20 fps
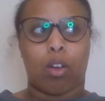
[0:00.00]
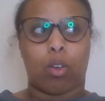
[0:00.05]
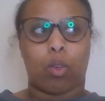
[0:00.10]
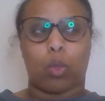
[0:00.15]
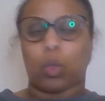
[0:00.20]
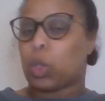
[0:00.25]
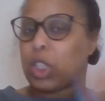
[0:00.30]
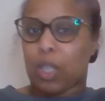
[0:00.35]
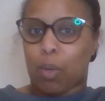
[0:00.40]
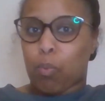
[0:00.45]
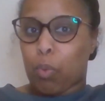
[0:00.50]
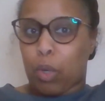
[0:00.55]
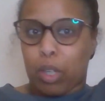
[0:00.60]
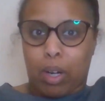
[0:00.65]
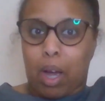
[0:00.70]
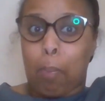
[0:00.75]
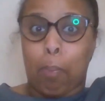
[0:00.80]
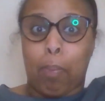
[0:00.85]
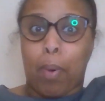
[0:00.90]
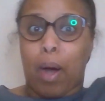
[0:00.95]
or someone
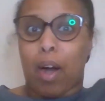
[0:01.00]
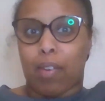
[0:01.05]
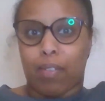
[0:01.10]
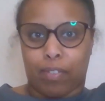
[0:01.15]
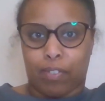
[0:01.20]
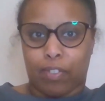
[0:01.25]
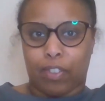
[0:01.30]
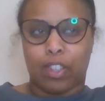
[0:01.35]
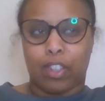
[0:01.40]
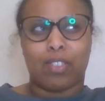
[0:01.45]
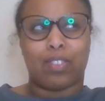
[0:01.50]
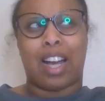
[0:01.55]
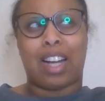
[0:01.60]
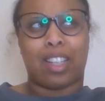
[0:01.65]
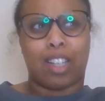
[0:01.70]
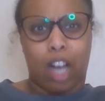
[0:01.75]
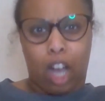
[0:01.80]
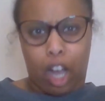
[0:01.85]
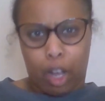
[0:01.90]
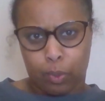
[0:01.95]
above that
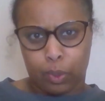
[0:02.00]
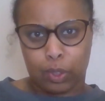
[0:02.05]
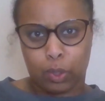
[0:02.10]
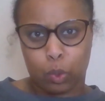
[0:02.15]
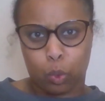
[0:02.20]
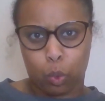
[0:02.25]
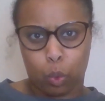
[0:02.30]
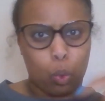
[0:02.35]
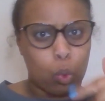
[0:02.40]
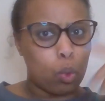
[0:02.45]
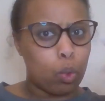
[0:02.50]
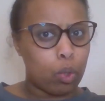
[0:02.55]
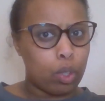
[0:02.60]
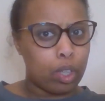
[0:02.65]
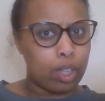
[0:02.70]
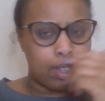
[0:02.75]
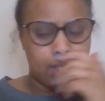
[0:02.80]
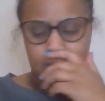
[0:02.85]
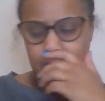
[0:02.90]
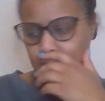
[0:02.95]
guy we saw
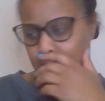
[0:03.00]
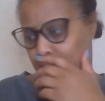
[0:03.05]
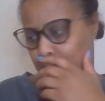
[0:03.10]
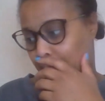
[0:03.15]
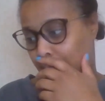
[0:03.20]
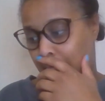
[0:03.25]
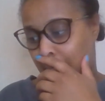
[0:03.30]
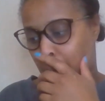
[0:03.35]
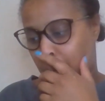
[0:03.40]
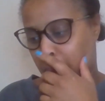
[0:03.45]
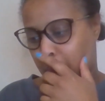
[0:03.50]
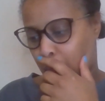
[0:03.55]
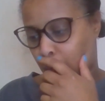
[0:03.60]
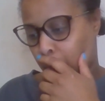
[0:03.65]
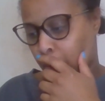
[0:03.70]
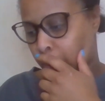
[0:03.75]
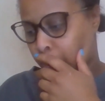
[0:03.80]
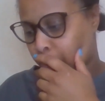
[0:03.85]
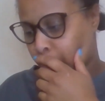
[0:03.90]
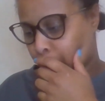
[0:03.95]
in the second episode.